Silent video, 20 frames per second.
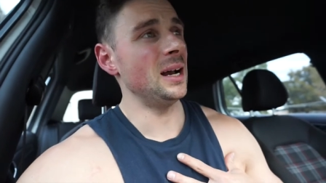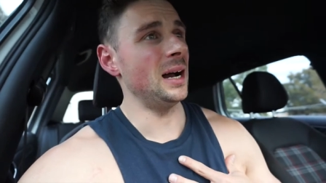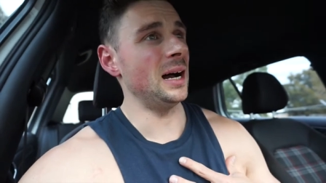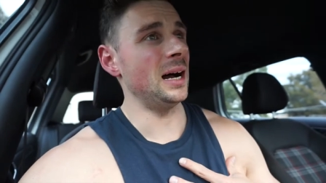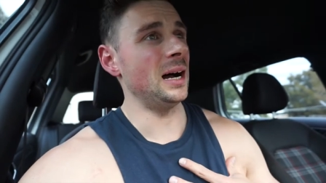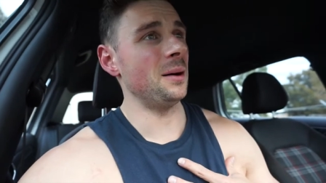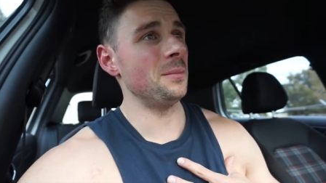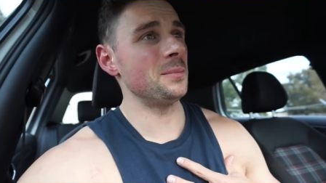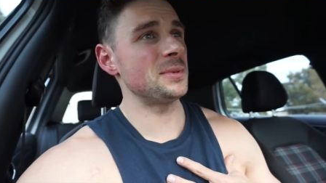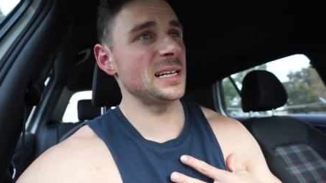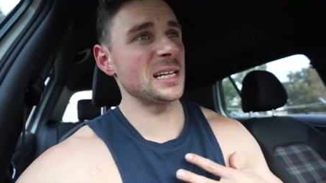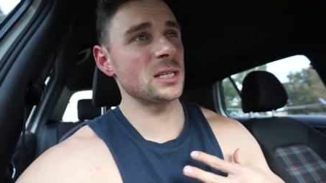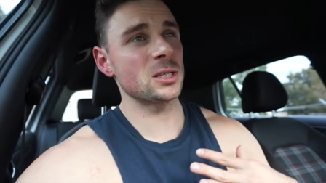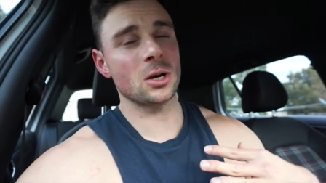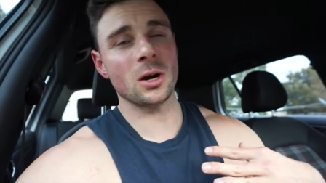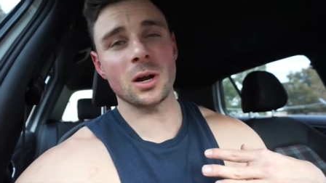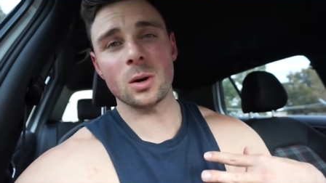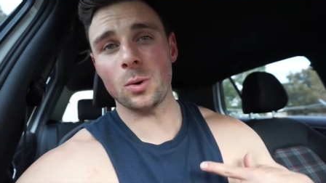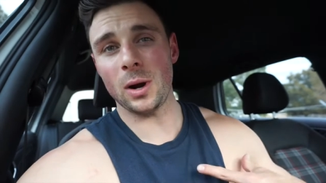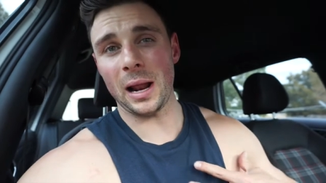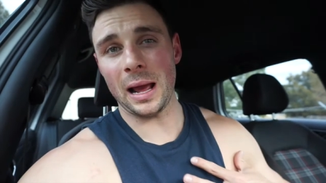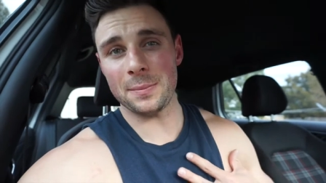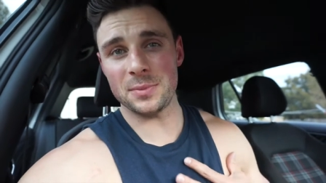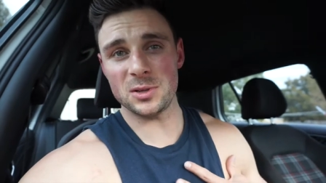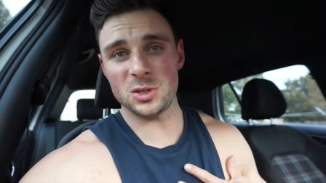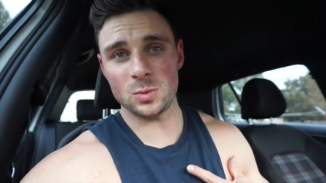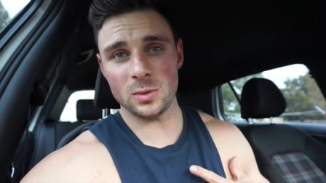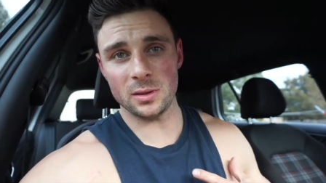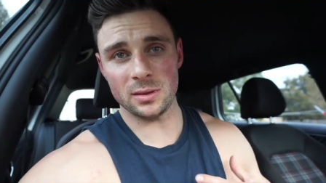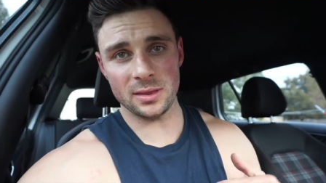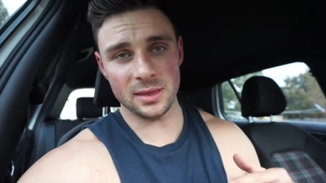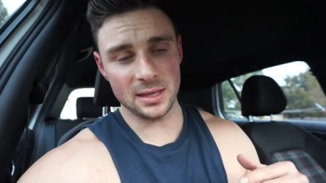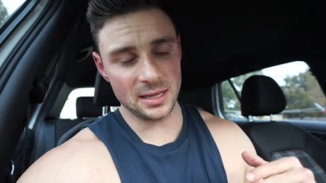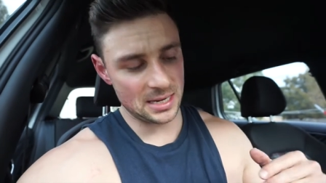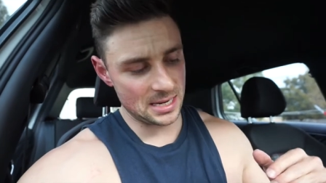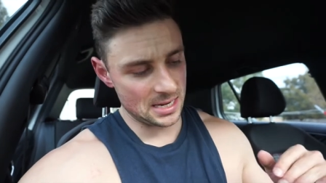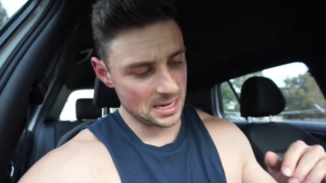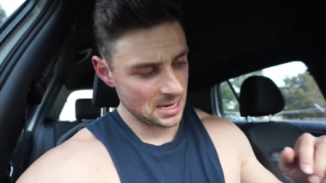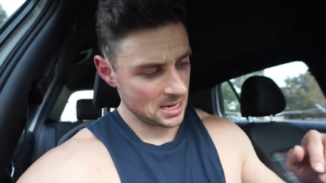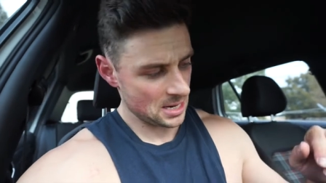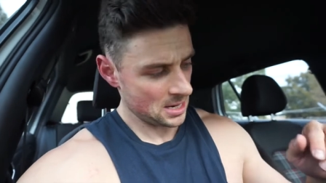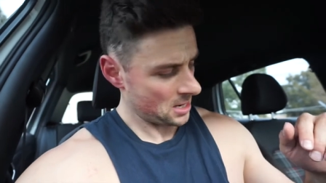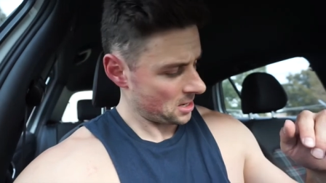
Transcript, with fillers: Um, so that's kind of what happens with the,